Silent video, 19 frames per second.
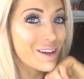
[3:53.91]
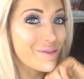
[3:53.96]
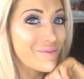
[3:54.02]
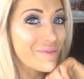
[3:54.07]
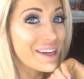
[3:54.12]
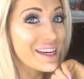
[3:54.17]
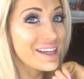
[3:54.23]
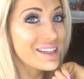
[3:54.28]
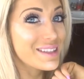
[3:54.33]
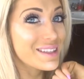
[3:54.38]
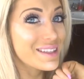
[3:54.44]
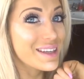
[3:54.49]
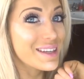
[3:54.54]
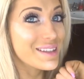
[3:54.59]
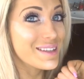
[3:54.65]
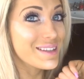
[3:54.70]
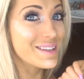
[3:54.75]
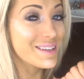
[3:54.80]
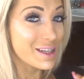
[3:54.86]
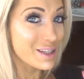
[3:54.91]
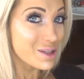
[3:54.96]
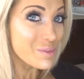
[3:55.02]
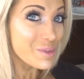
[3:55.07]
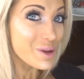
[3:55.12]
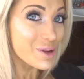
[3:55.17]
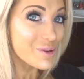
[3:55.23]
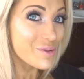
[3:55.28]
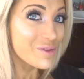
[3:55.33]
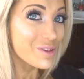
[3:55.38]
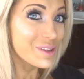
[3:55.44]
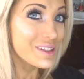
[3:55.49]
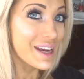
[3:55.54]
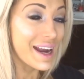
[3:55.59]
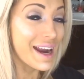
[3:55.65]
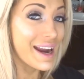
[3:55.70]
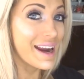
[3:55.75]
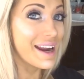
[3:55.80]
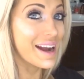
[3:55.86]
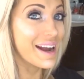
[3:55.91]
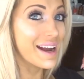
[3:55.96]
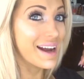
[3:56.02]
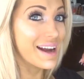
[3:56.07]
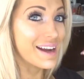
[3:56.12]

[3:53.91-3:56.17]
It's such a beautiful day.